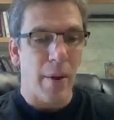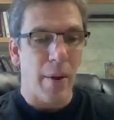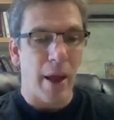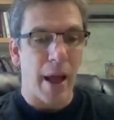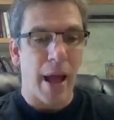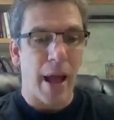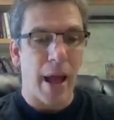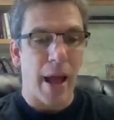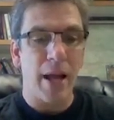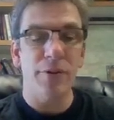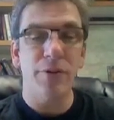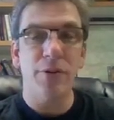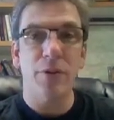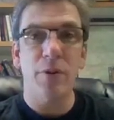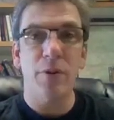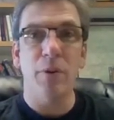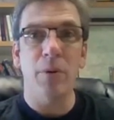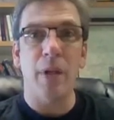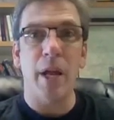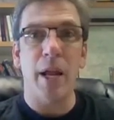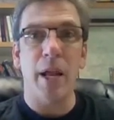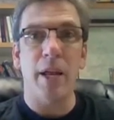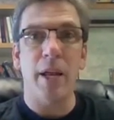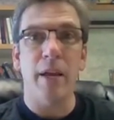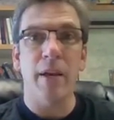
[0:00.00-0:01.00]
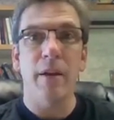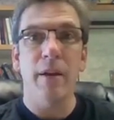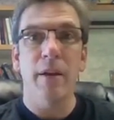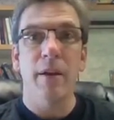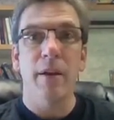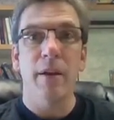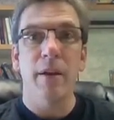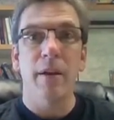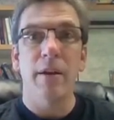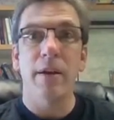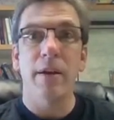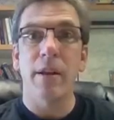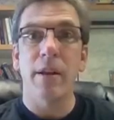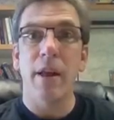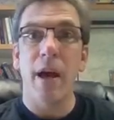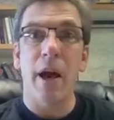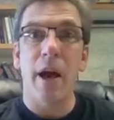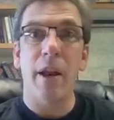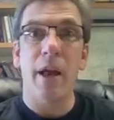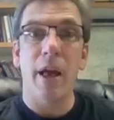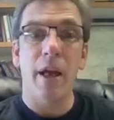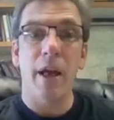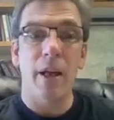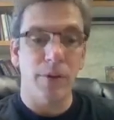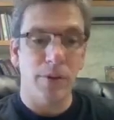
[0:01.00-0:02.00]
Now I ask you, lady,
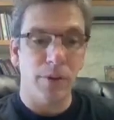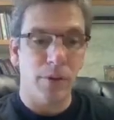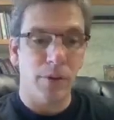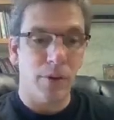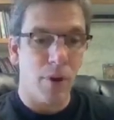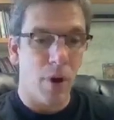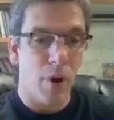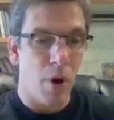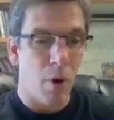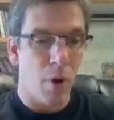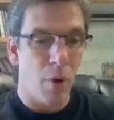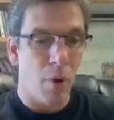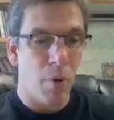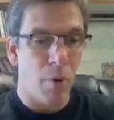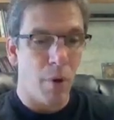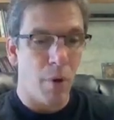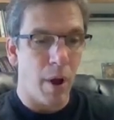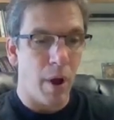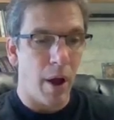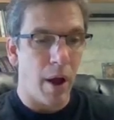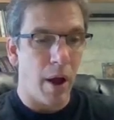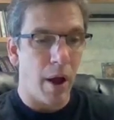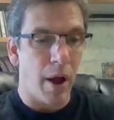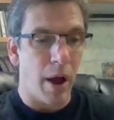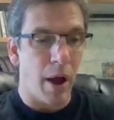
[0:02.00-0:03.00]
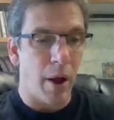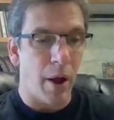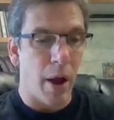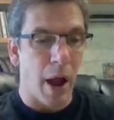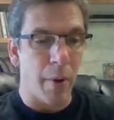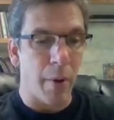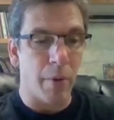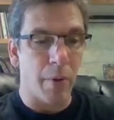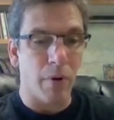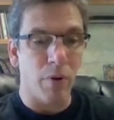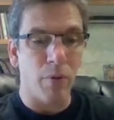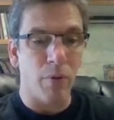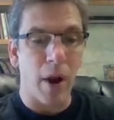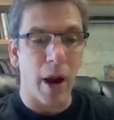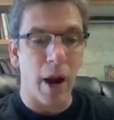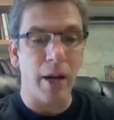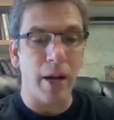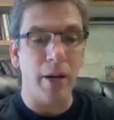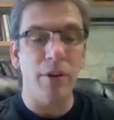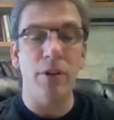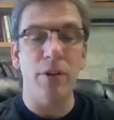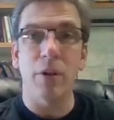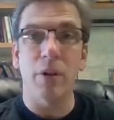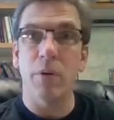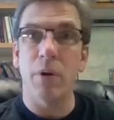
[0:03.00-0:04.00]
not as though I were
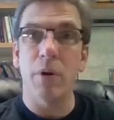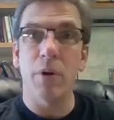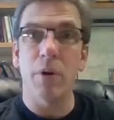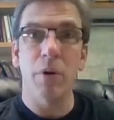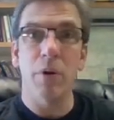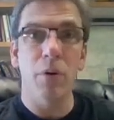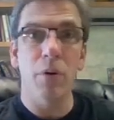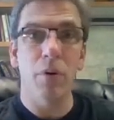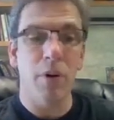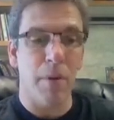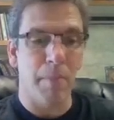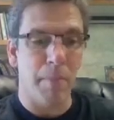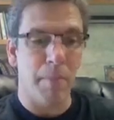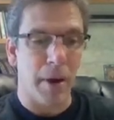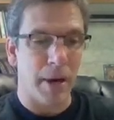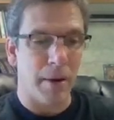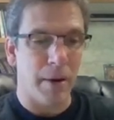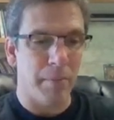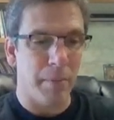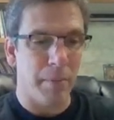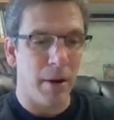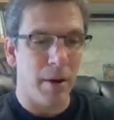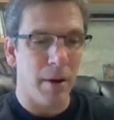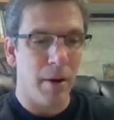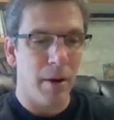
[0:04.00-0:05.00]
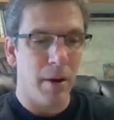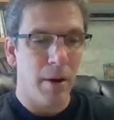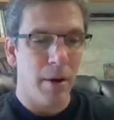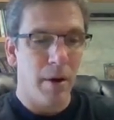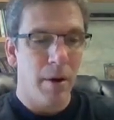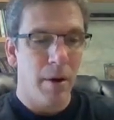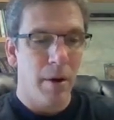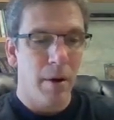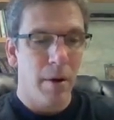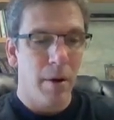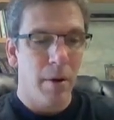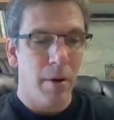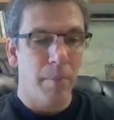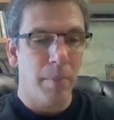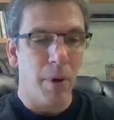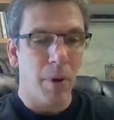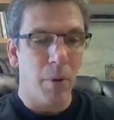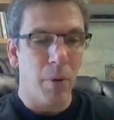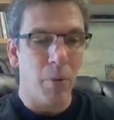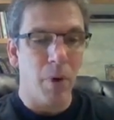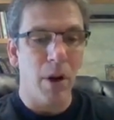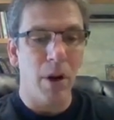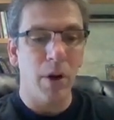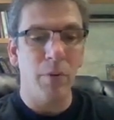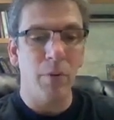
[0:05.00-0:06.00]
writing to you a new commandment
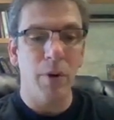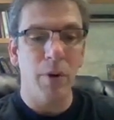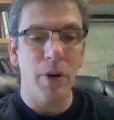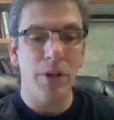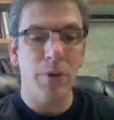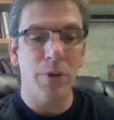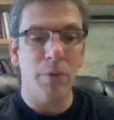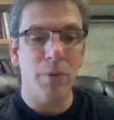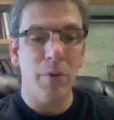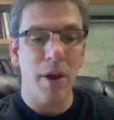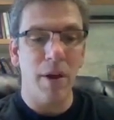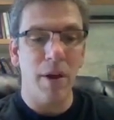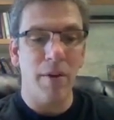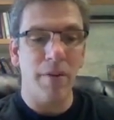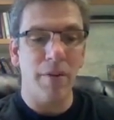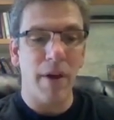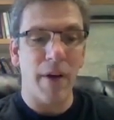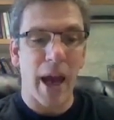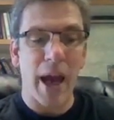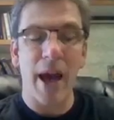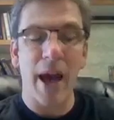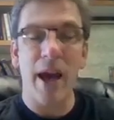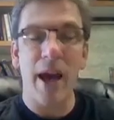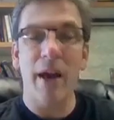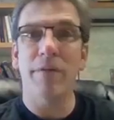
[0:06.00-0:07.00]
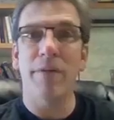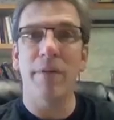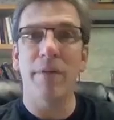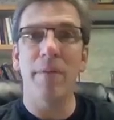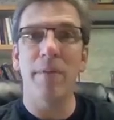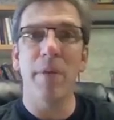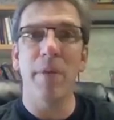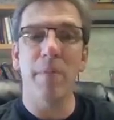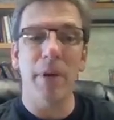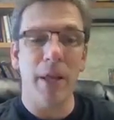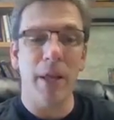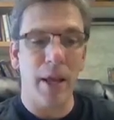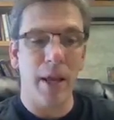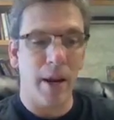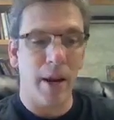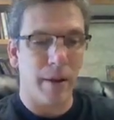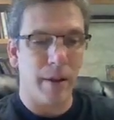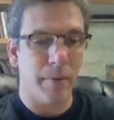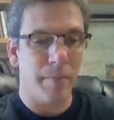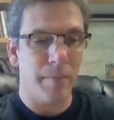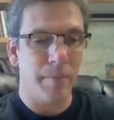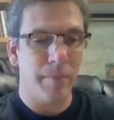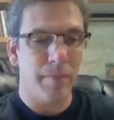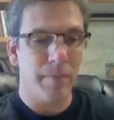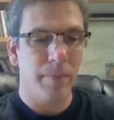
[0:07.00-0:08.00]
but one which we have had from the
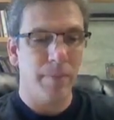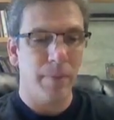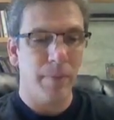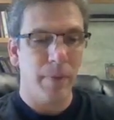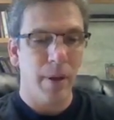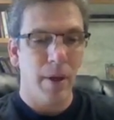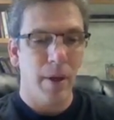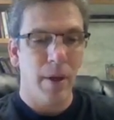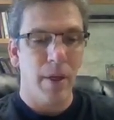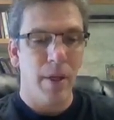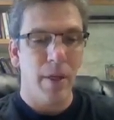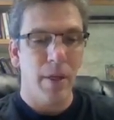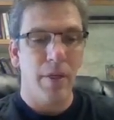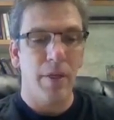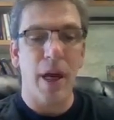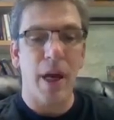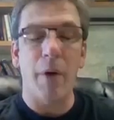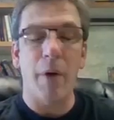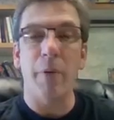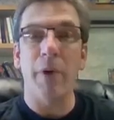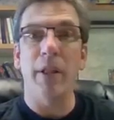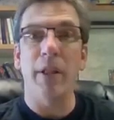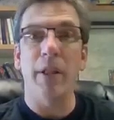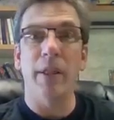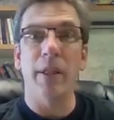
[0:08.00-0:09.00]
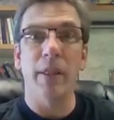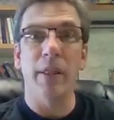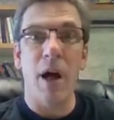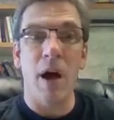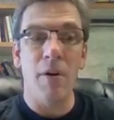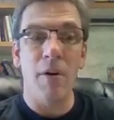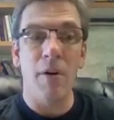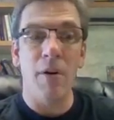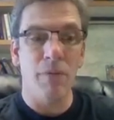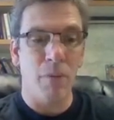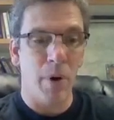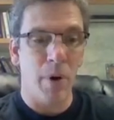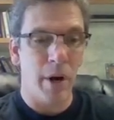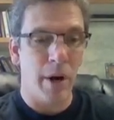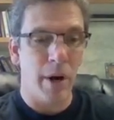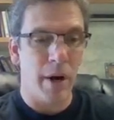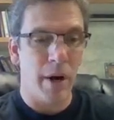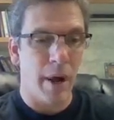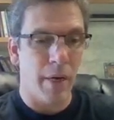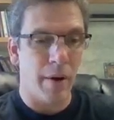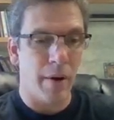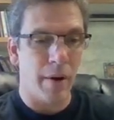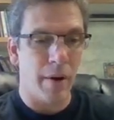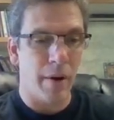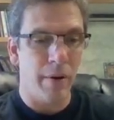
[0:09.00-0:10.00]
beginning that we love one
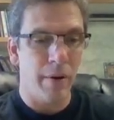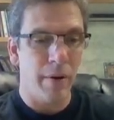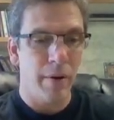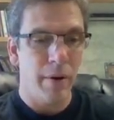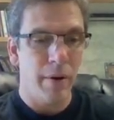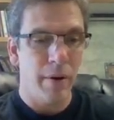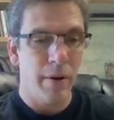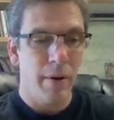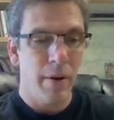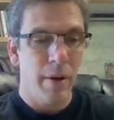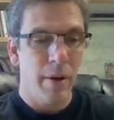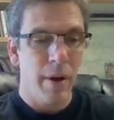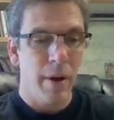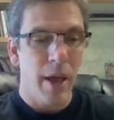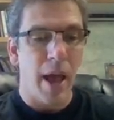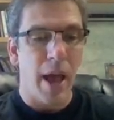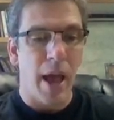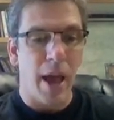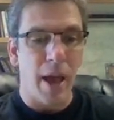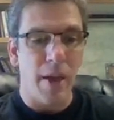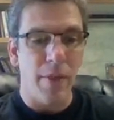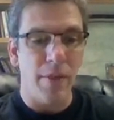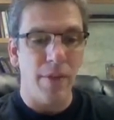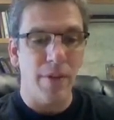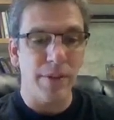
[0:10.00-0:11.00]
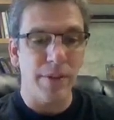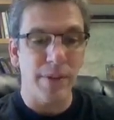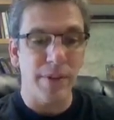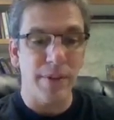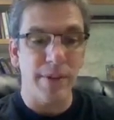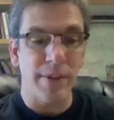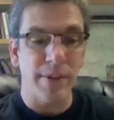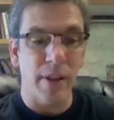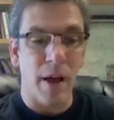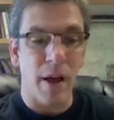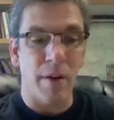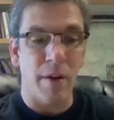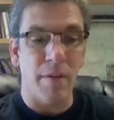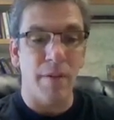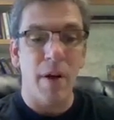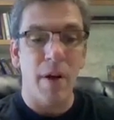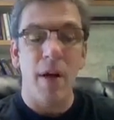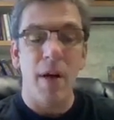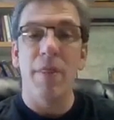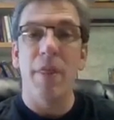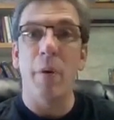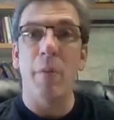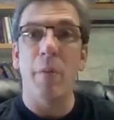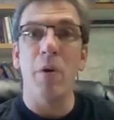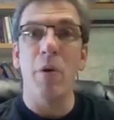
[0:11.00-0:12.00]
another. And this is love,
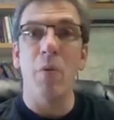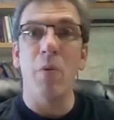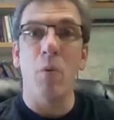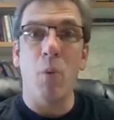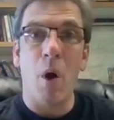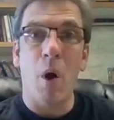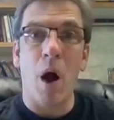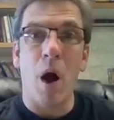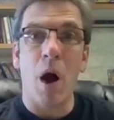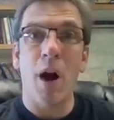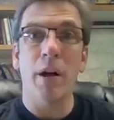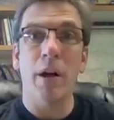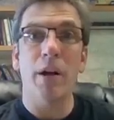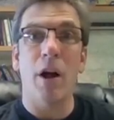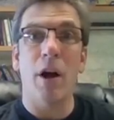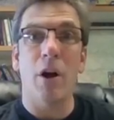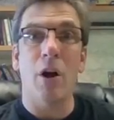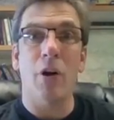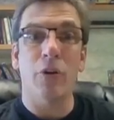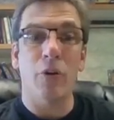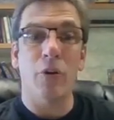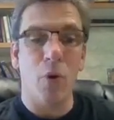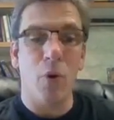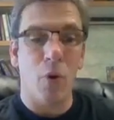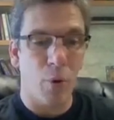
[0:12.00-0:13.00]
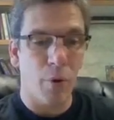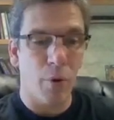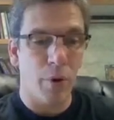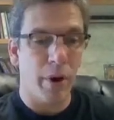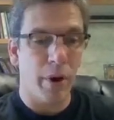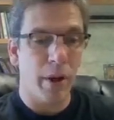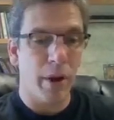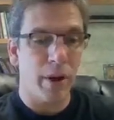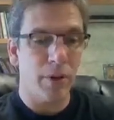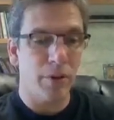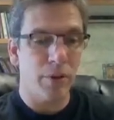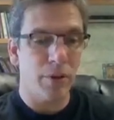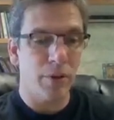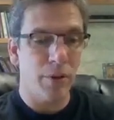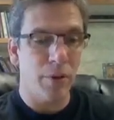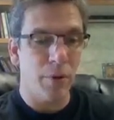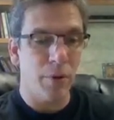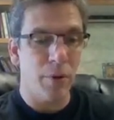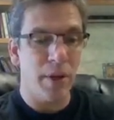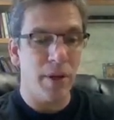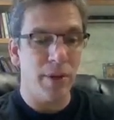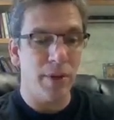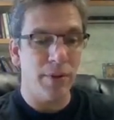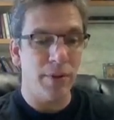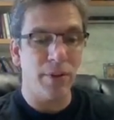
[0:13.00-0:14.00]
that we walk according
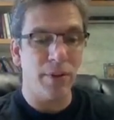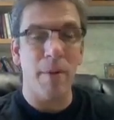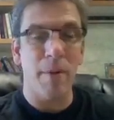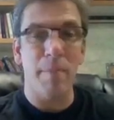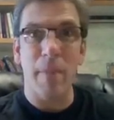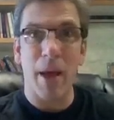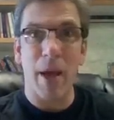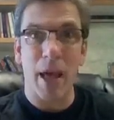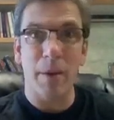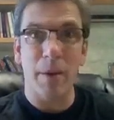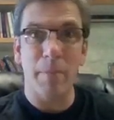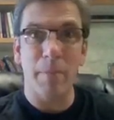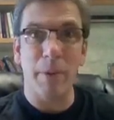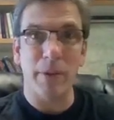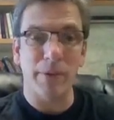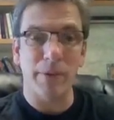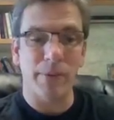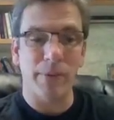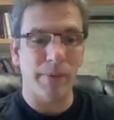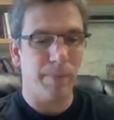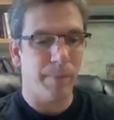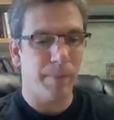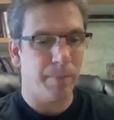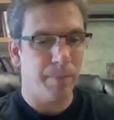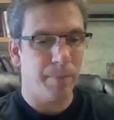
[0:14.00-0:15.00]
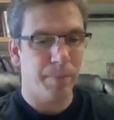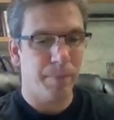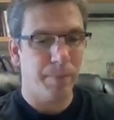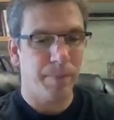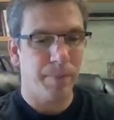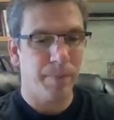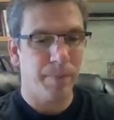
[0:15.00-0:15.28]
to his commandments.